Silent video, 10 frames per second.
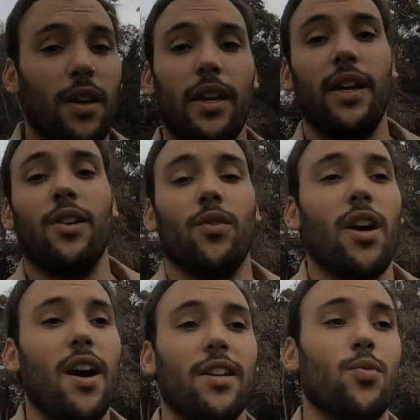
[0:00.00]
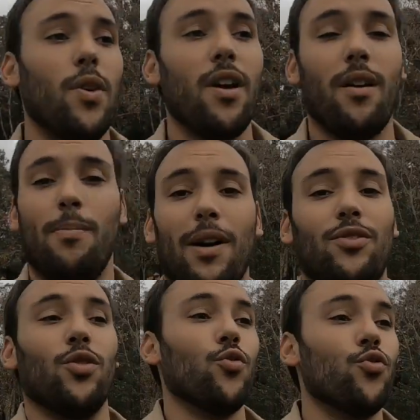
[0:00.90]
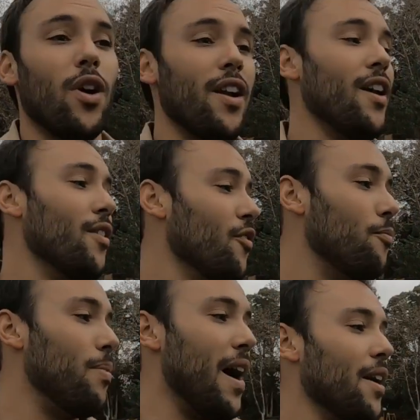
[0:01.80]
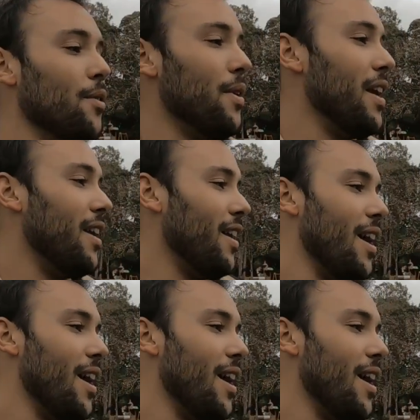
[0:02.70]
And guys, we are about to run out of battery.